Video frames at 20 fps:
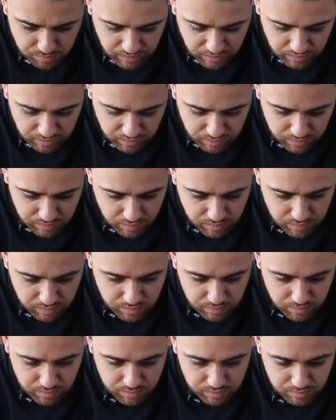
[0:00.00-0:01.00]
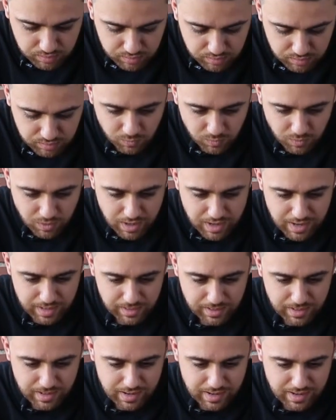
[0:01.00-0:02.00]
and
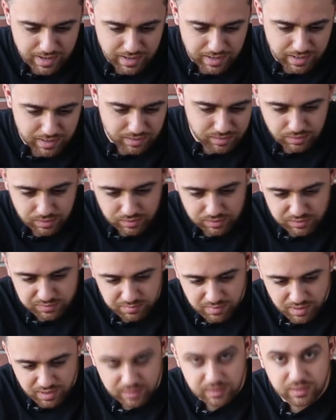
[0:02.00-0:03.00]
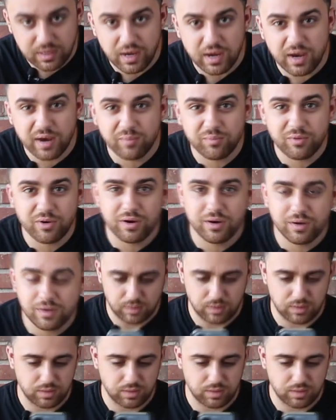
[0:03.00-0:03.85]
voila, there's my camera.